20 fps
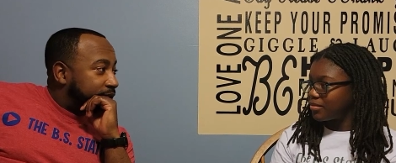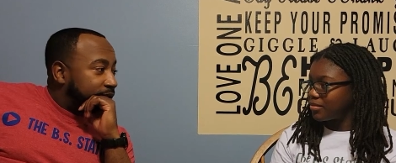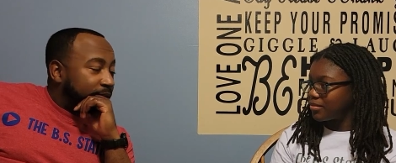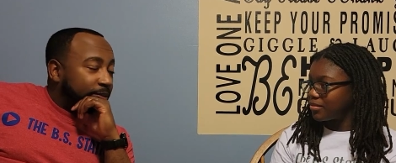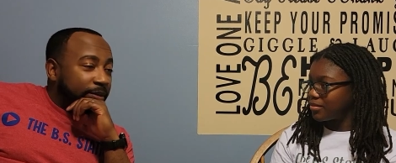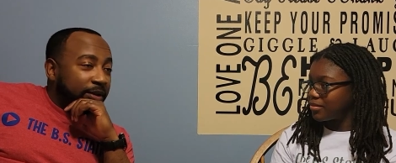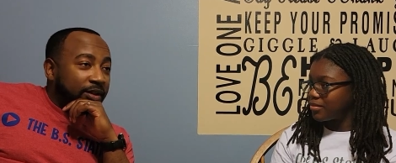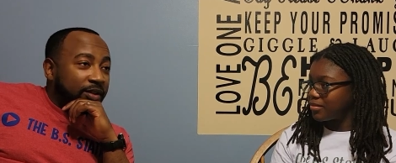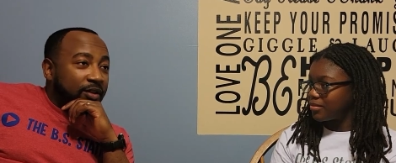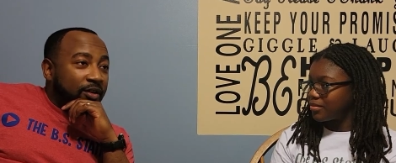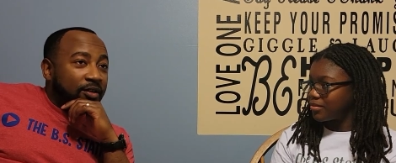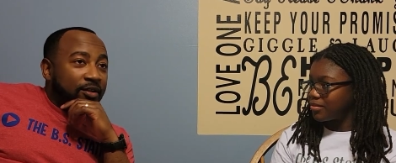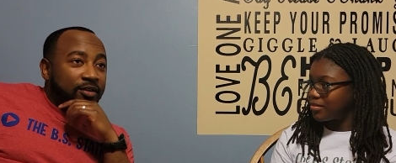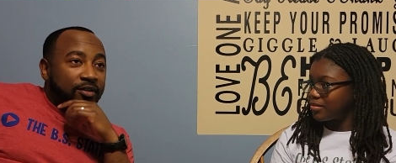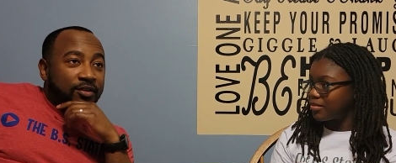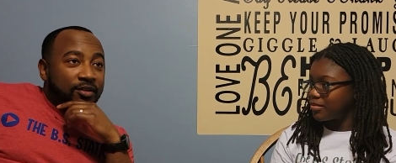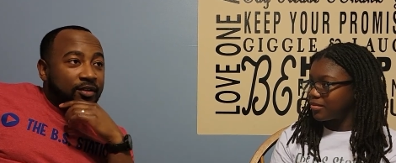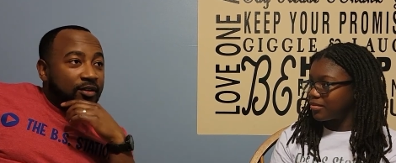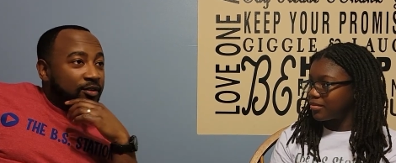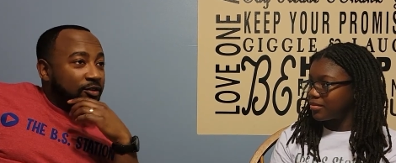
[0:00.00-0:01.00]
Speaker 1: I mean,
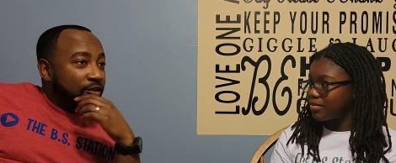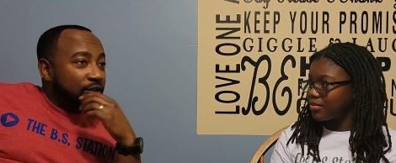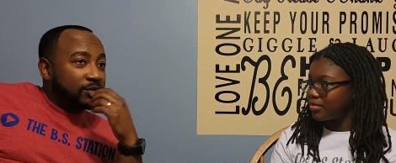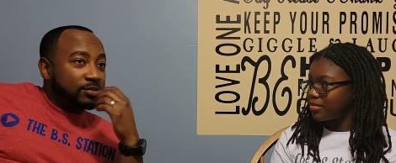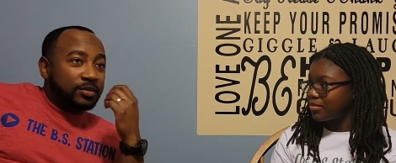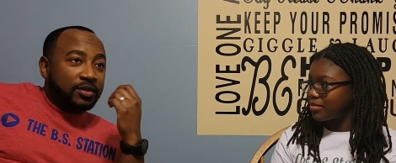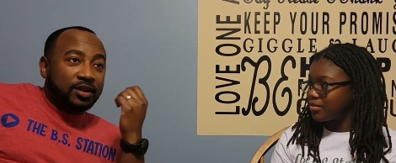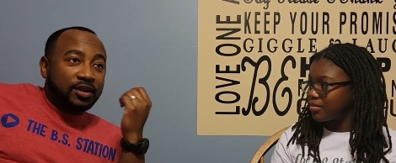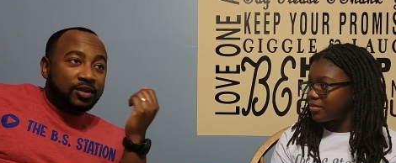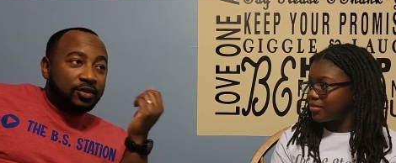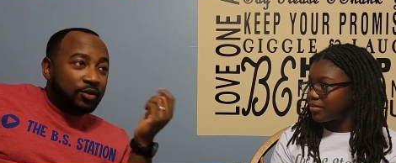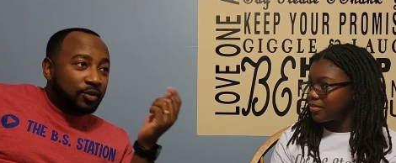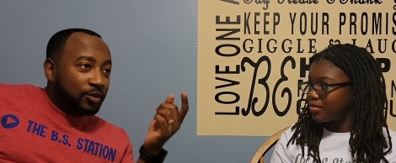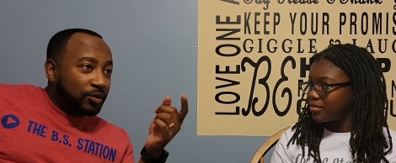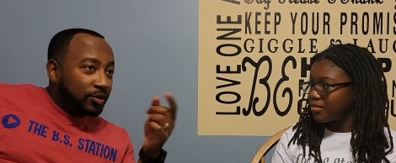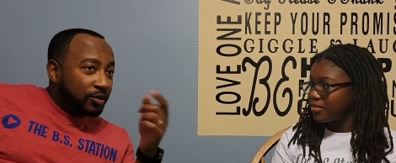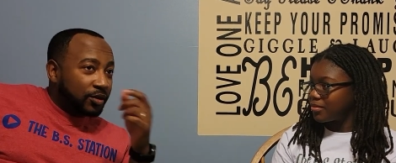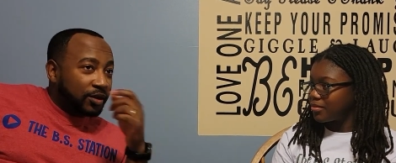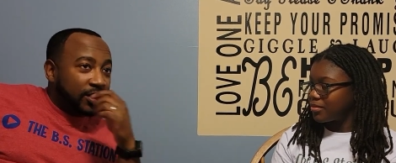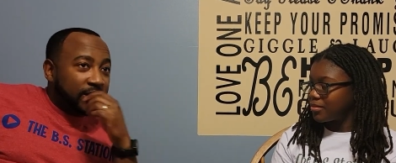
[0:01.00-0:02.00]
there's Christmas
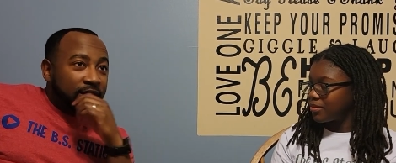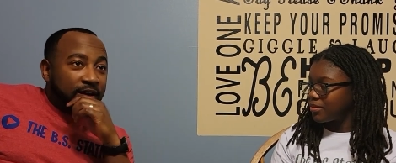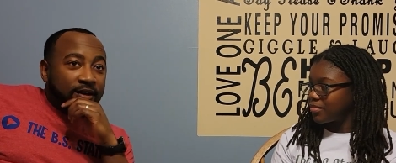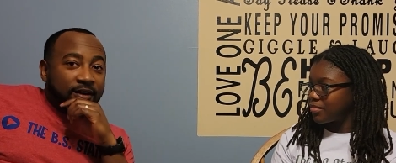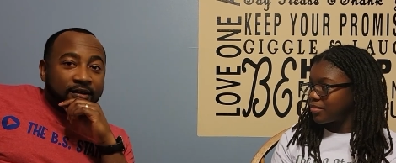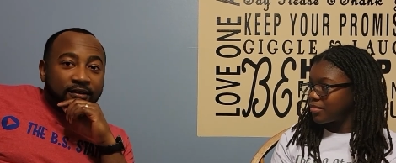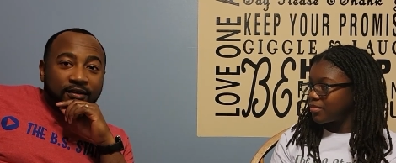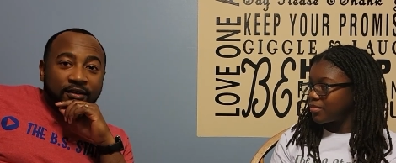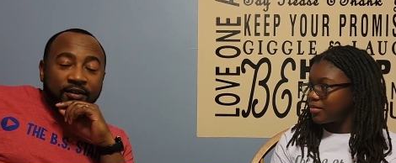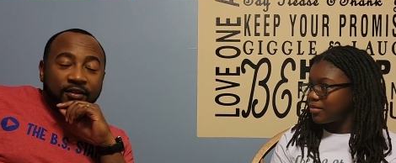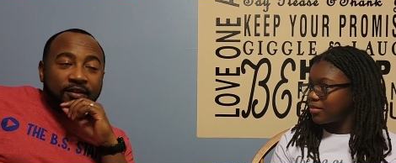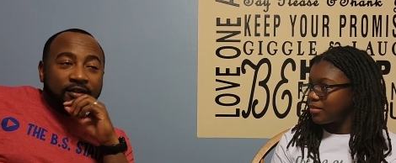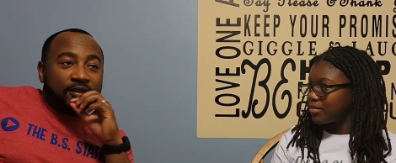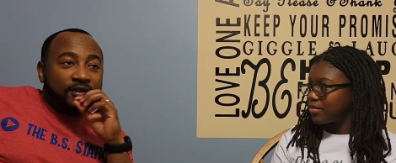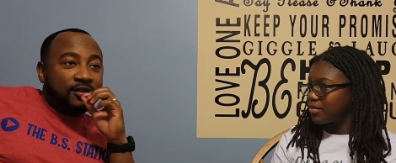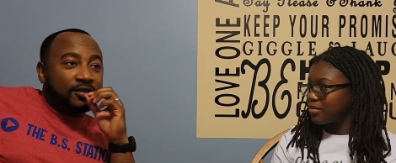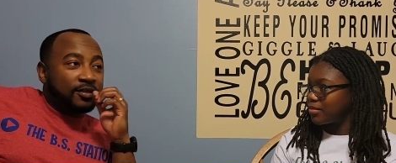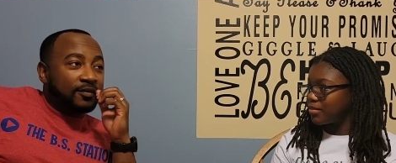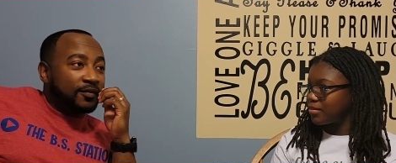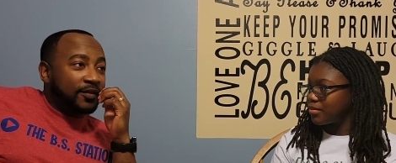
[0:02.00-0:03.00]
Story.
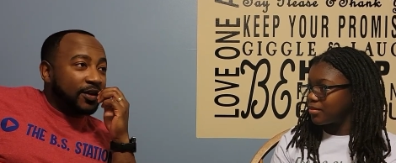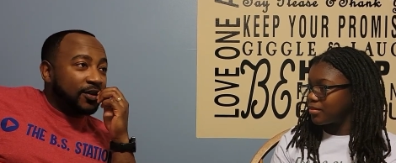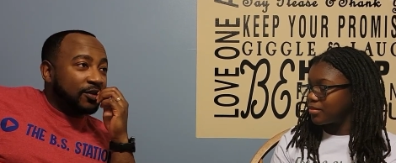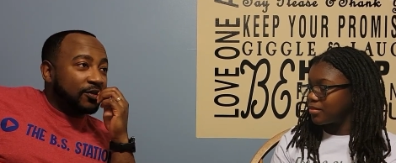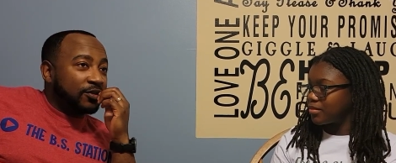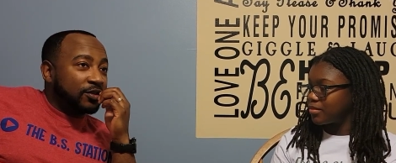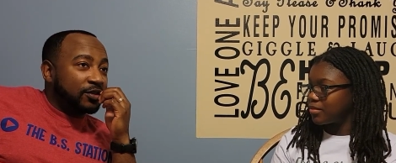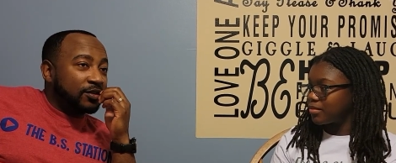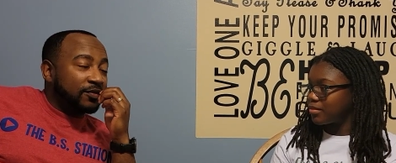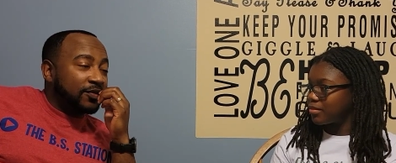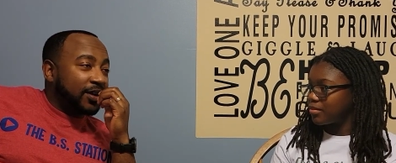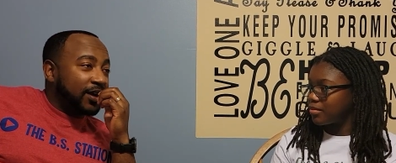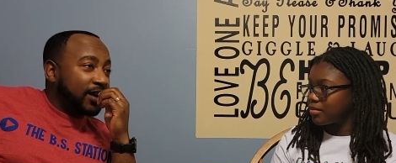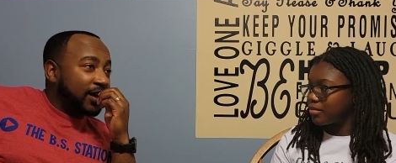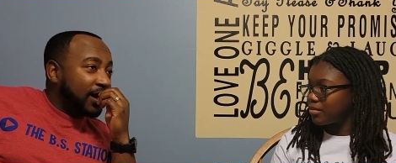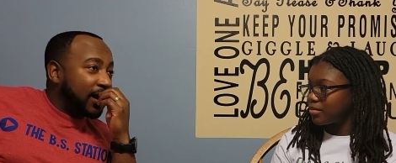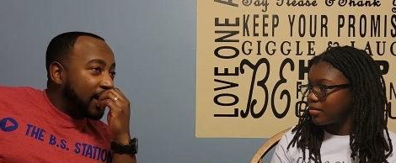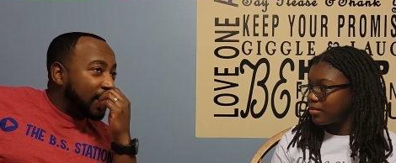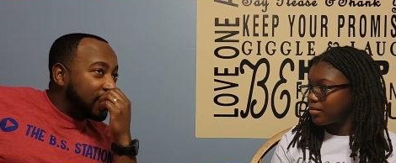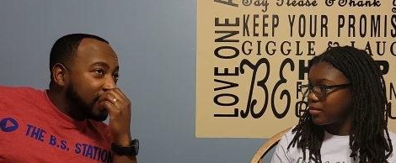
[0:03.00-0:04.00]
There's Christmas
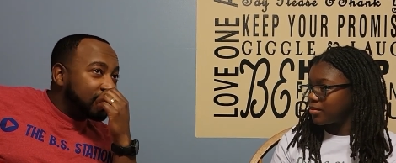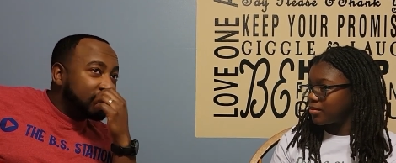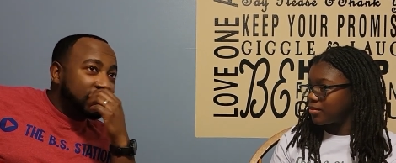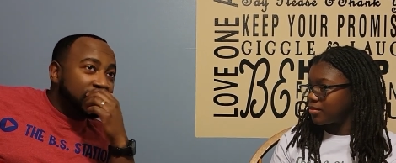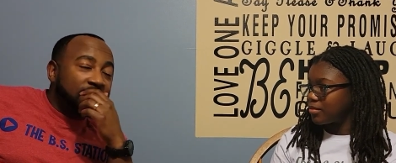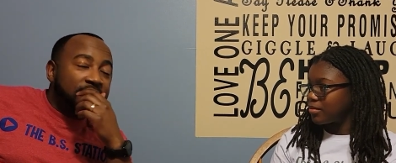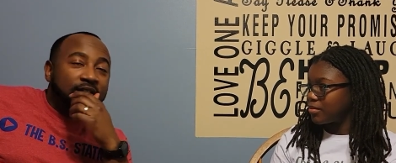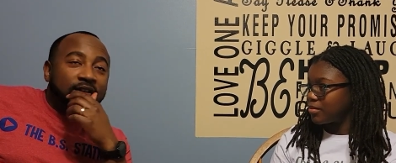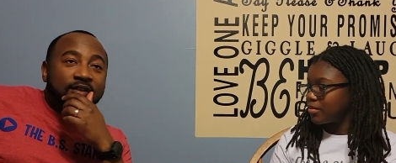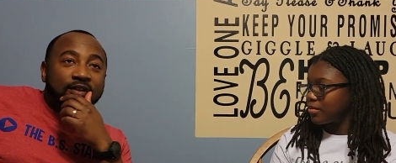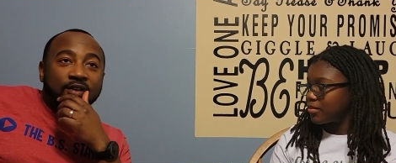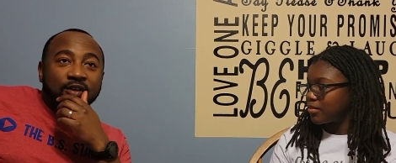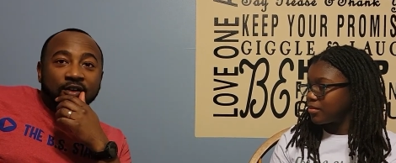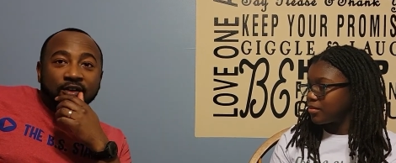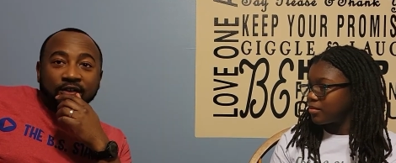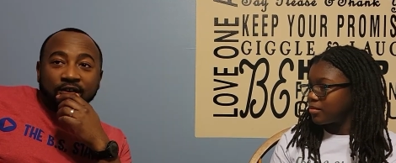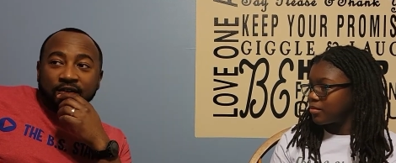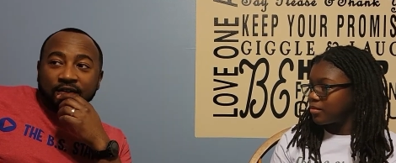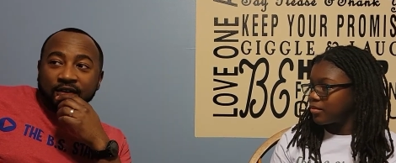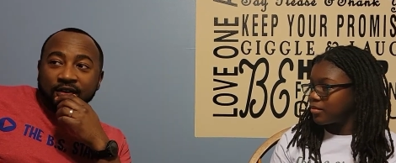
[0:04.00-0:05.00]
Vacation.
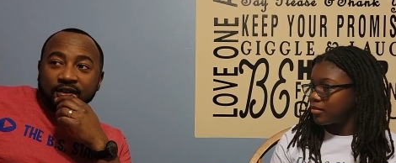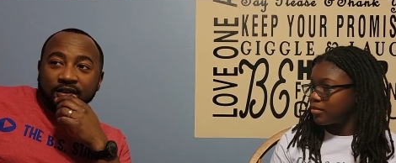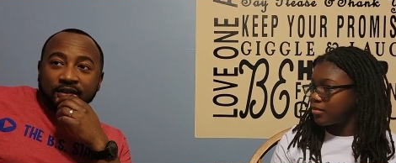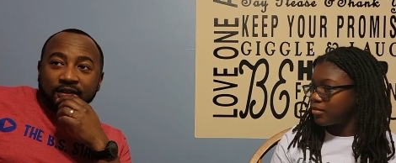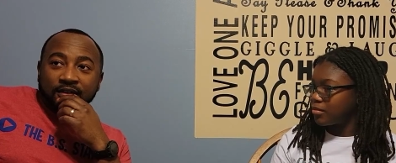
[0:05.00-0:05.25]
There's